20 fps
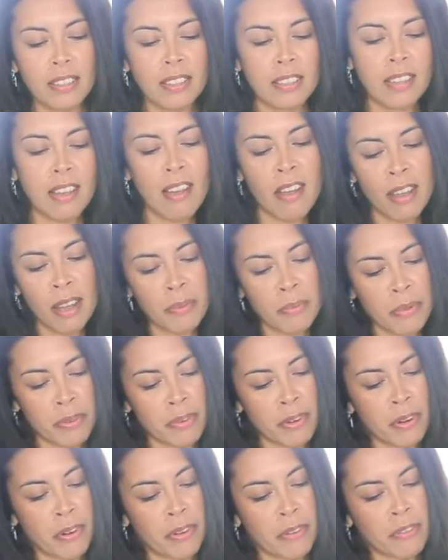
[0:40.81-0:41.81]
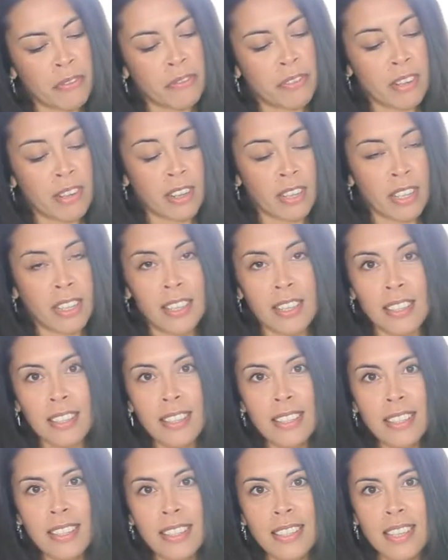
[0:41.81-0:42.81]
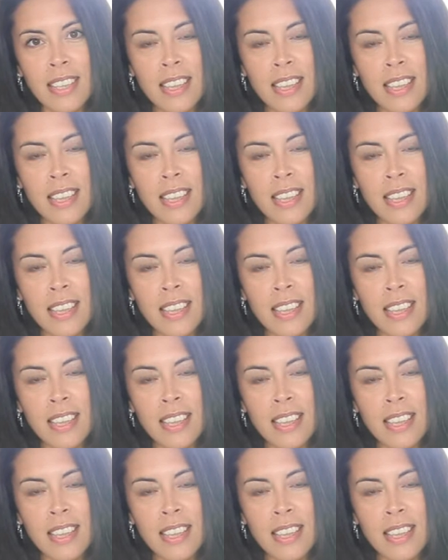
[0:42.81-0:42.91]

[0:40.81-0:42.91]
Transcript: dark maroon ranunculus.